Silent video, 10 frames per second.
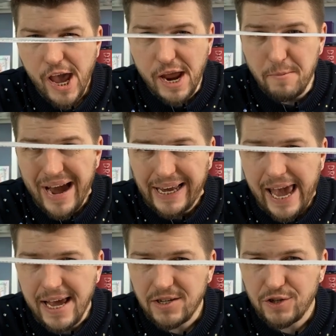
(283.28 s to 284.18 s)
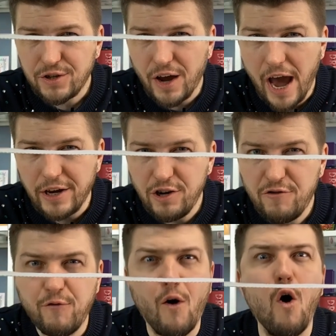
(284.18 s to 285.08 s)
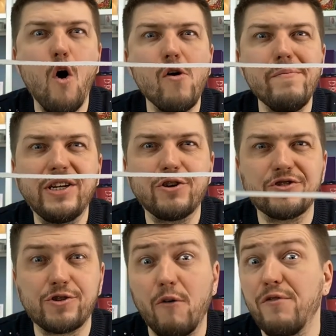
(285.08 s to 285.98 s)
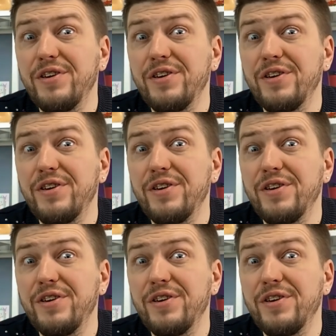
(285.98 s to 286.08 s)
In my case, I need 4 meters of